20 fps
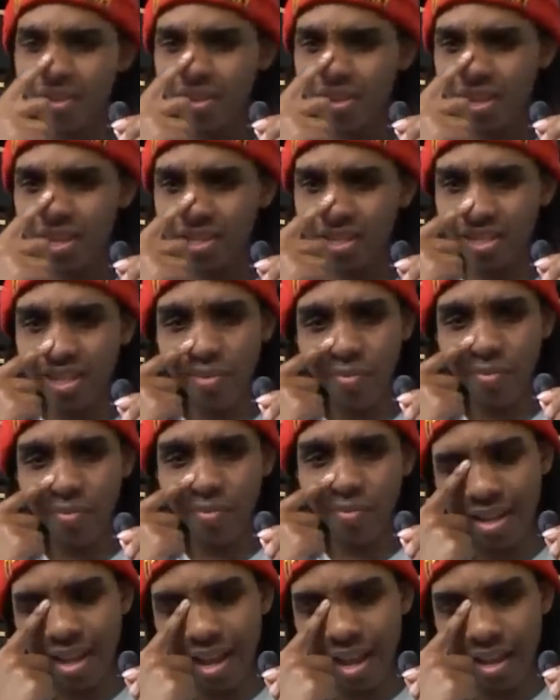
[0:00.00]
because
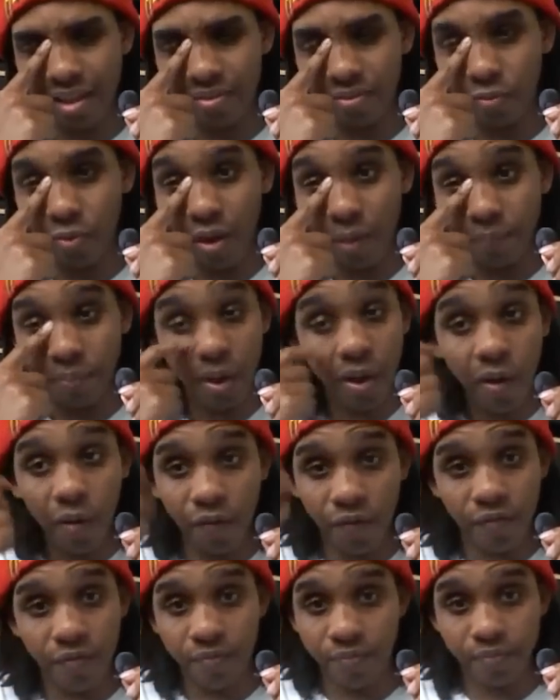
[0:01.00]
someone like, well,
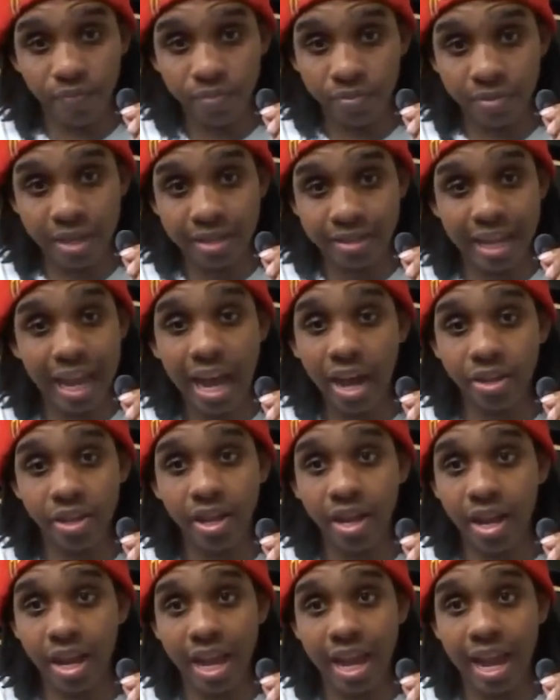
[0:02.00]
both
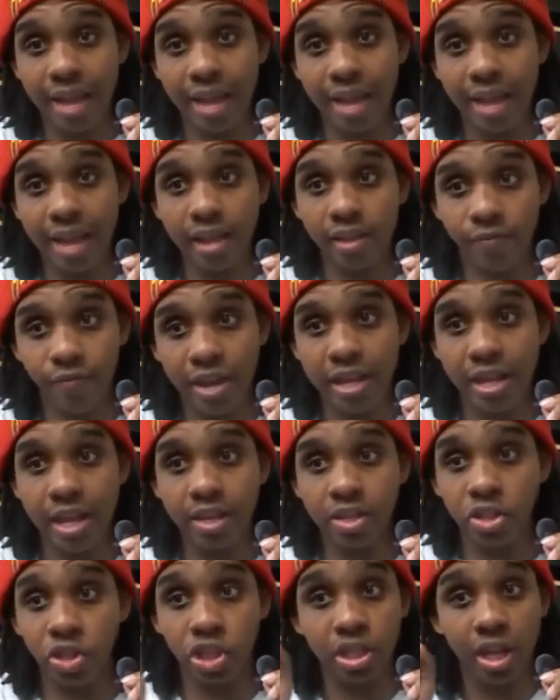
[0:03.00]
Natalya and Beth
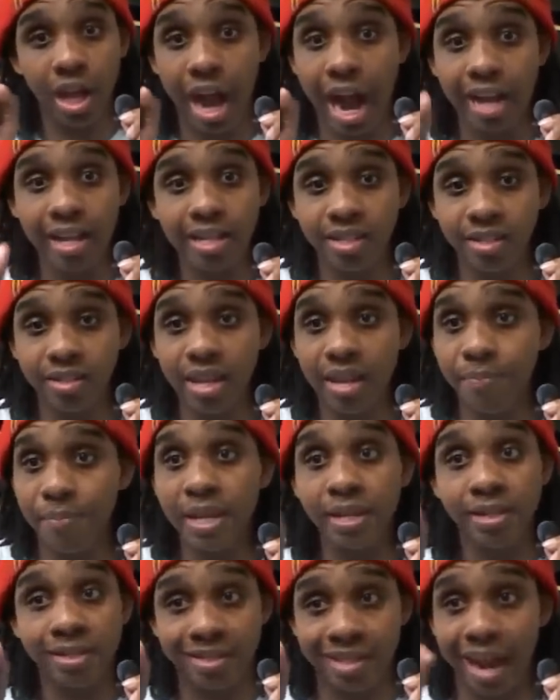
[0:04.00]
Phoenix should honestly
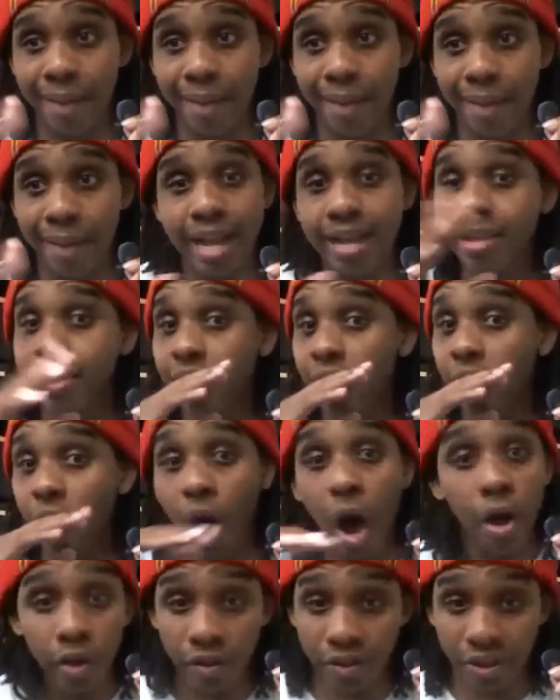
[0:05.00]
be dominating
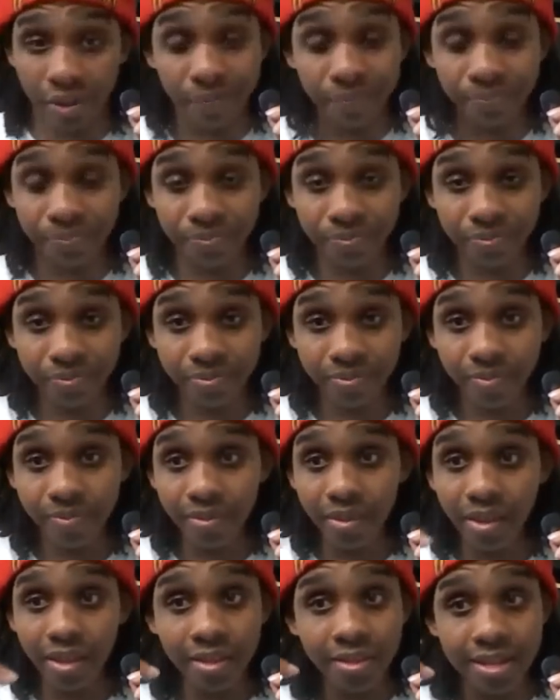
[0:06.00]
all of them.
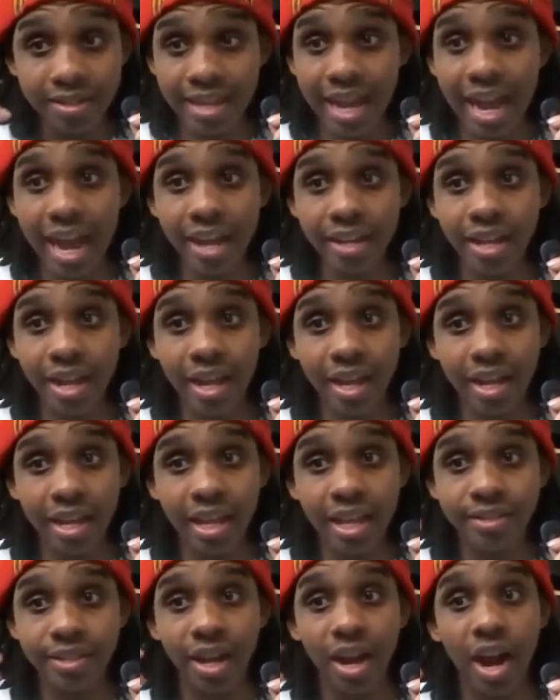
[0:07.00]
Natalya
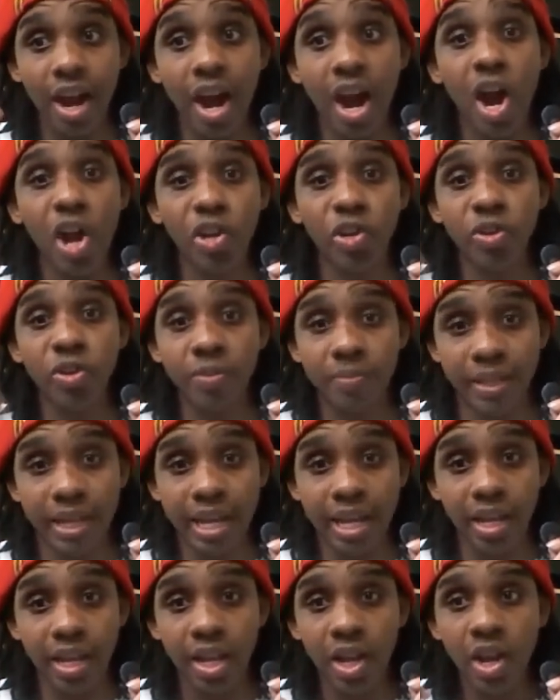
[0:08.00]
is
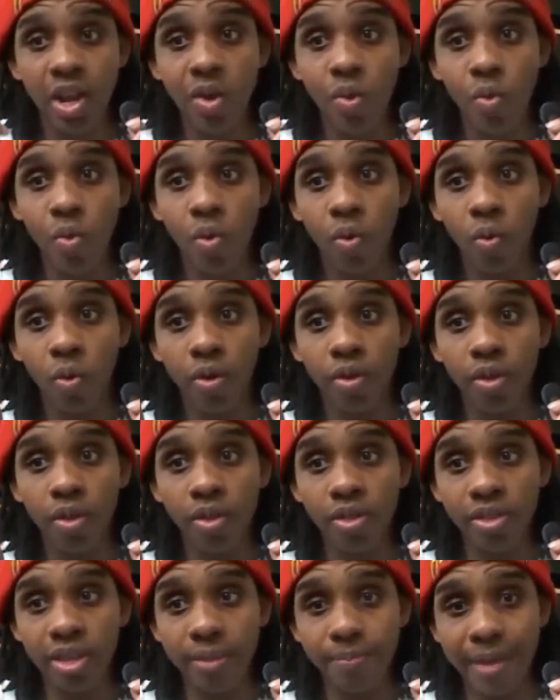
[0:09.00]
arguably
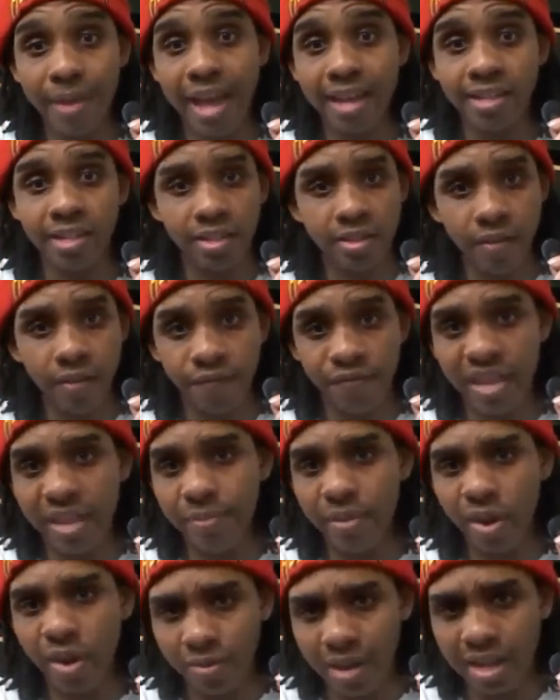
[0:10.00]
the best
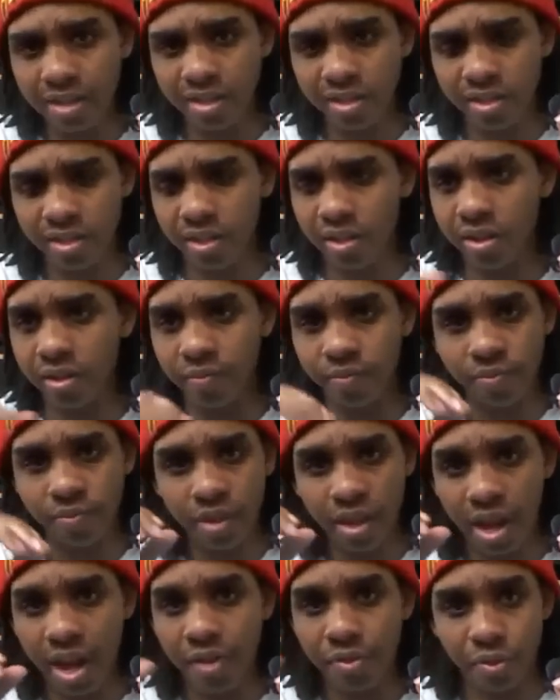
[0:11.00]
female wrestler
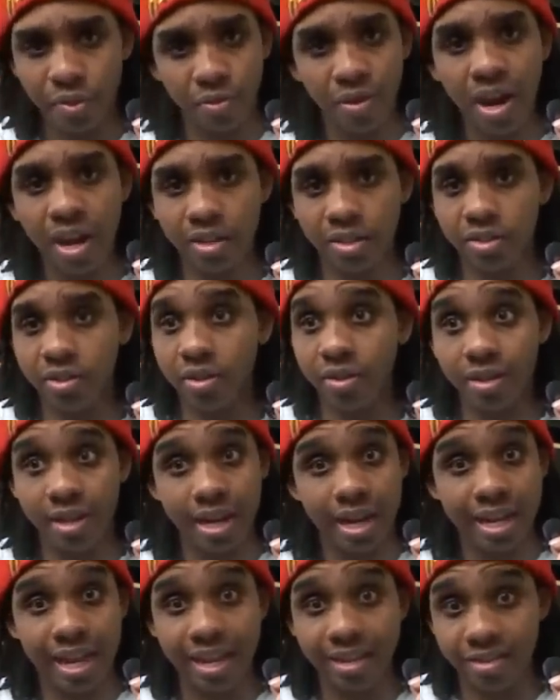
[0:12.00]
on the roster,
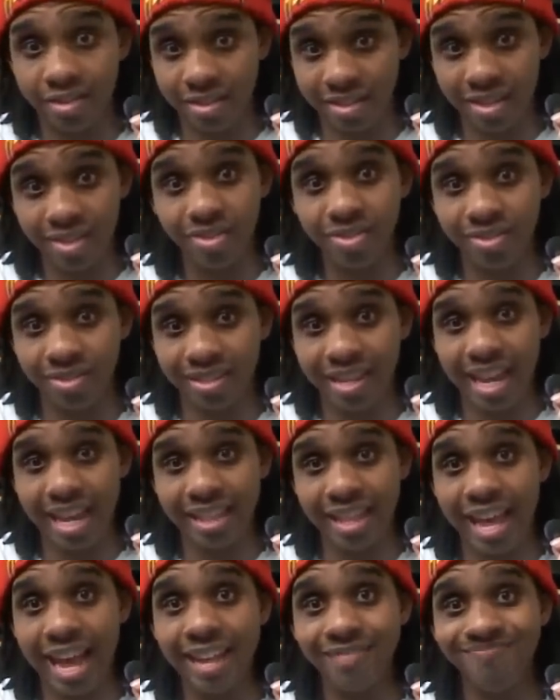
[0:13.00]
and I still
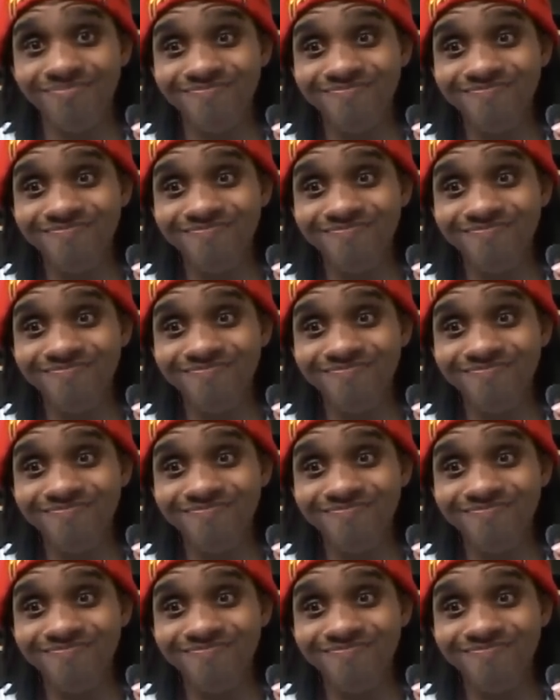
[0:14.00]
say that,